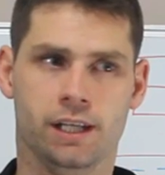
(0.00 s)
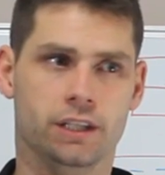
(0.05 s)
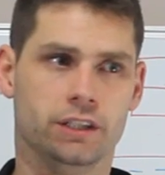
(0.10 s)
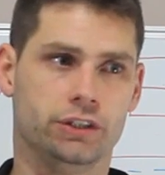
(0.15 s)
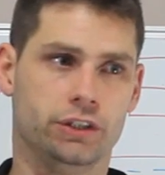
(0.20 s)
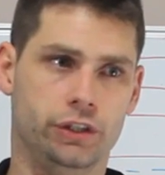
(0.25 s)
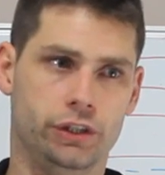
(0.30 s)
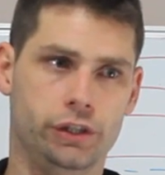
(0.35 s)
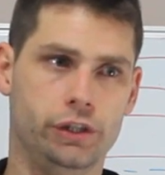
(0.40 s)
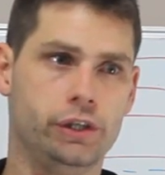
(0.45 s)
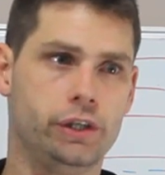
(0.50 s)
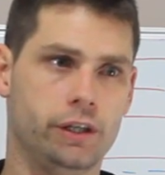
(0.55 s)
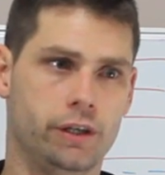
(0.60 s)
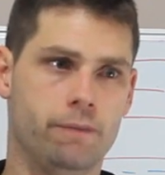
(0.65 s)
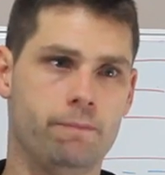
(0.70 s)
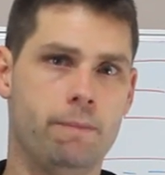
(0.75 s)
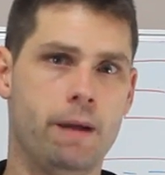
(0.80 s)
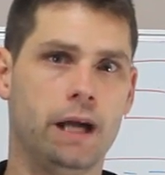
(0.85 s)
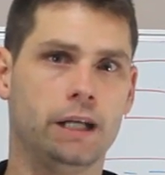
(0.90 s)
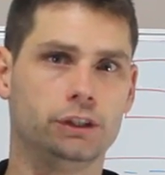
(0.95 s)
So you can
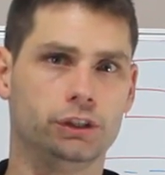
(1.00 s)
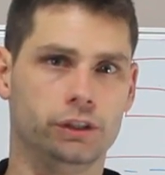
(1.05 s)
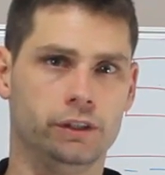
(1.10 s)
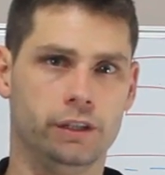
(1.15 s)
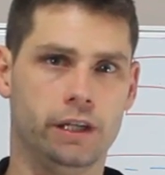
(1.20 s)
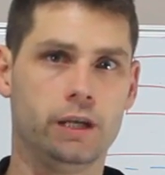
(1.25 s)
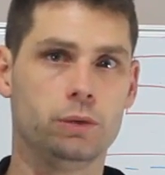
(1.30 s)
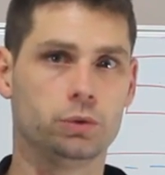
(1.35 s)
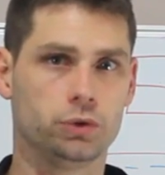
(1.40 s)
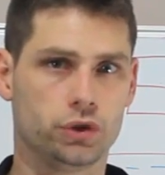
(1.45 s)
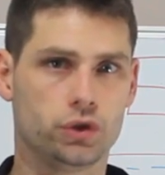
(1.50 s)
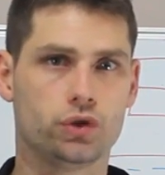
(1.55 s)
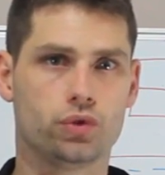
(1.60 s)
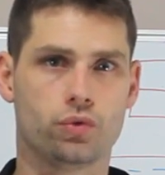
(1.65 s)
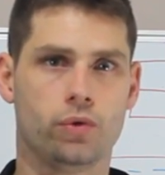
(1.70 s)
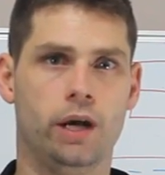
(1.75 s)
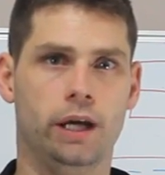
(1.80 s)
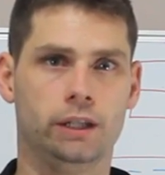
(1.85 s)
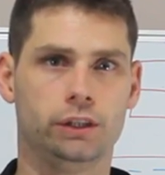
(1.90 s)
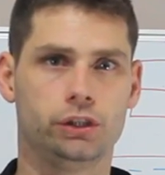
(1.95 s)
imagine they were
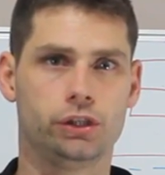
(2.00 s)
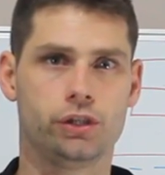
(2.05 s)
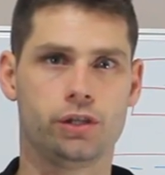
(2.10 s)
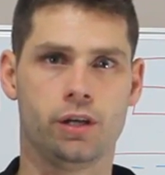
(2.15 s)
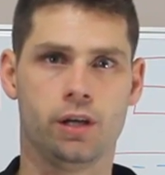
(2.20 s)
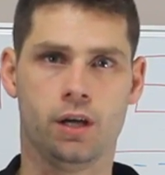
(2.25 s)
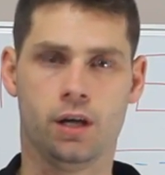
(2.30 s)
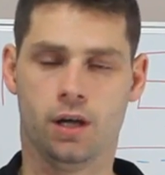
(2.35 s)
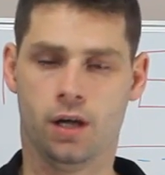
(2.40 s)
stretched.